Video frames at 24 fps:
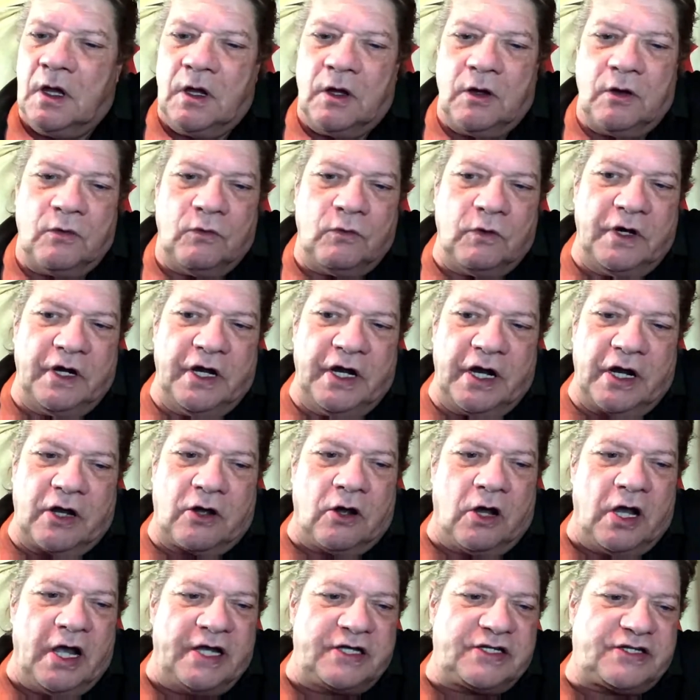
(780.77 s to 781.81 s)
We're
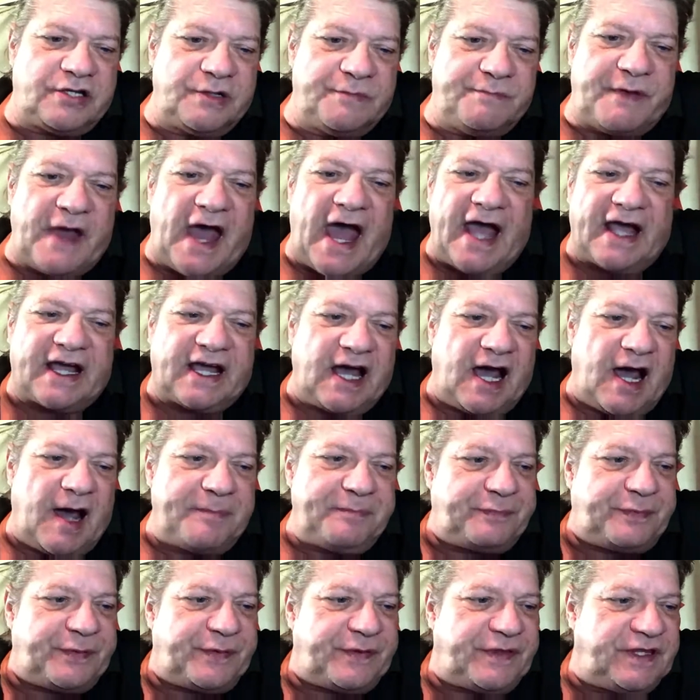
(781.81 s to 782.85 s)
going to back up
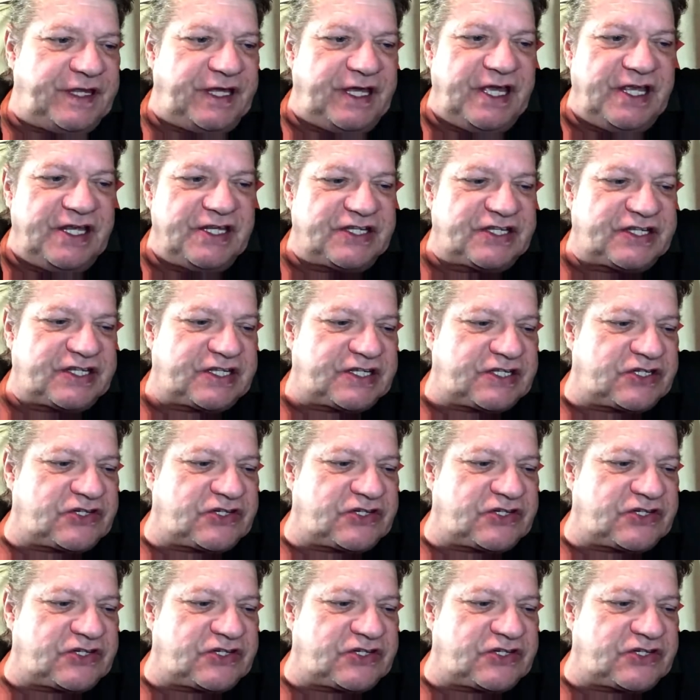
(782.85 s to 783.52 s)
these